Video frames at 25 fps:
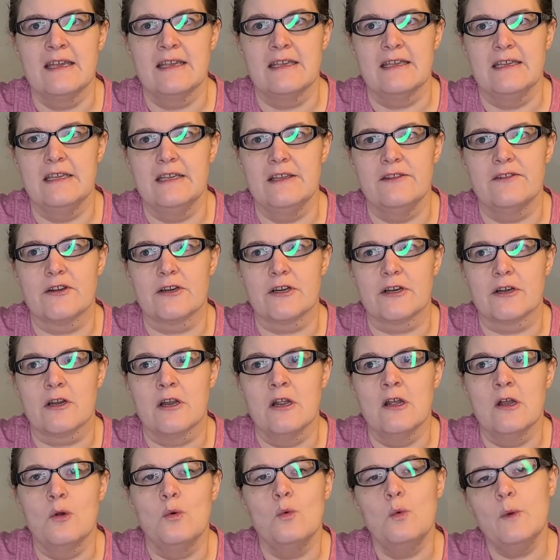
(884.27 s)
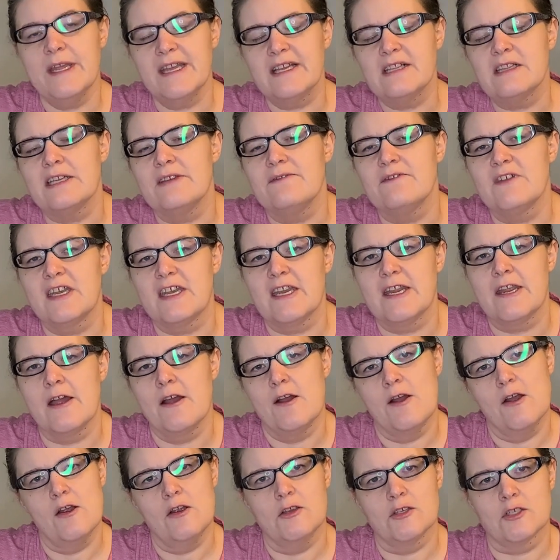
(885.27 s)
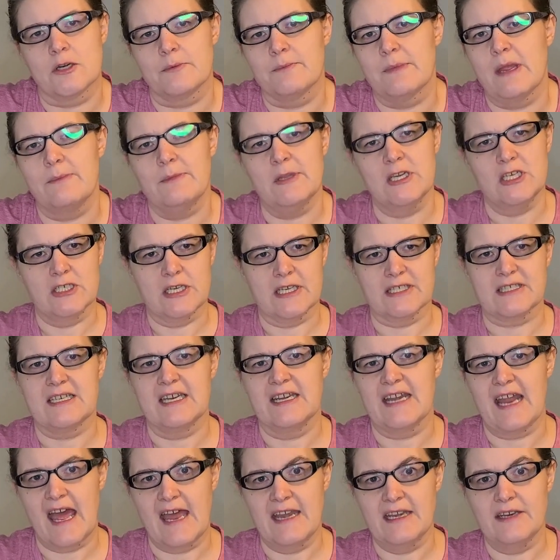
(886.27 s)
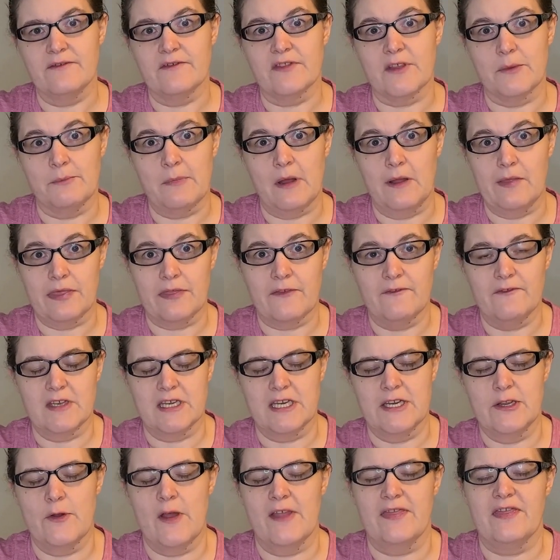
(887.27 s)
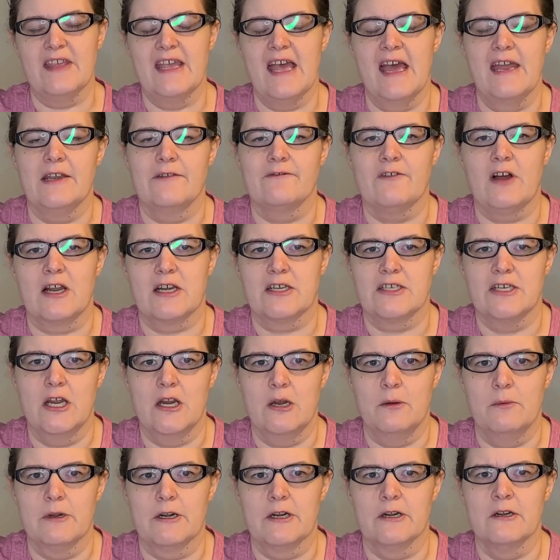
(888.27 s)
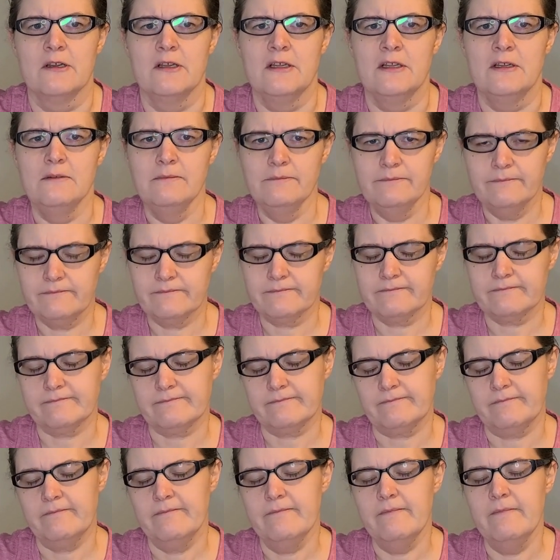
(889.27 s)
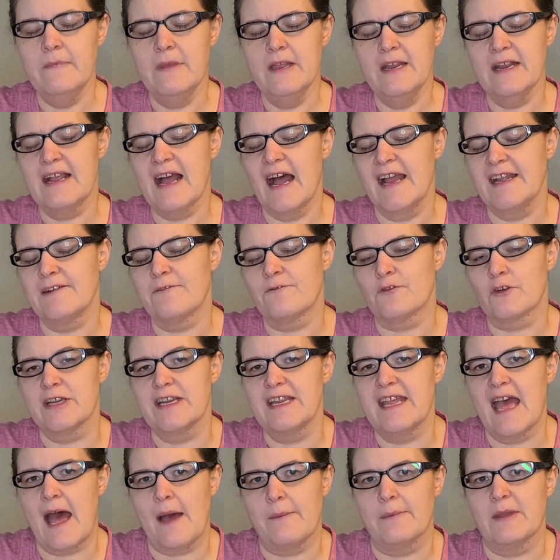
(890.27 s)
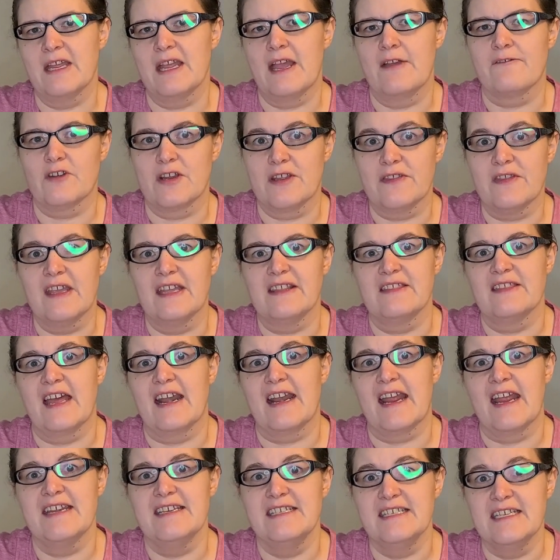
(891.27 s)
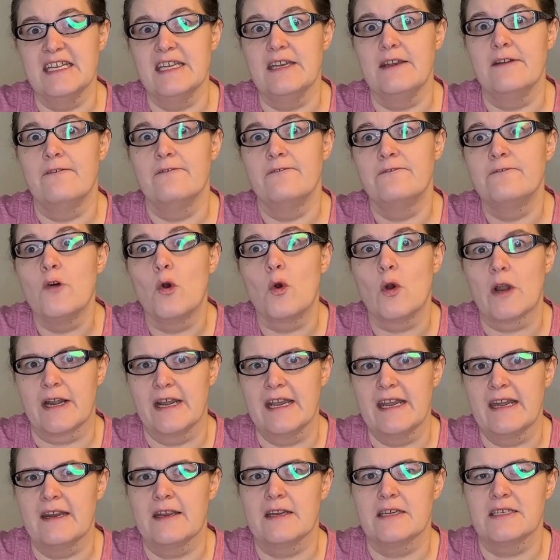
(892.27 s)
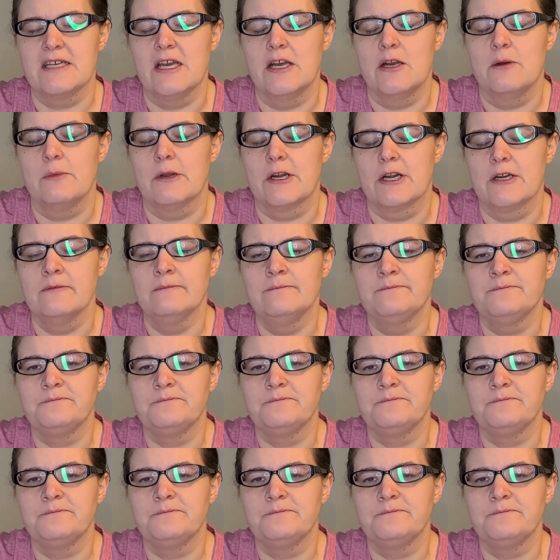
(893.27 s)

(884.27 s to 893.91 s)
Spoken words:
either weekly videos or maybe just an end of the month video at the end of October, kind of recapping everything that I did for Inktober.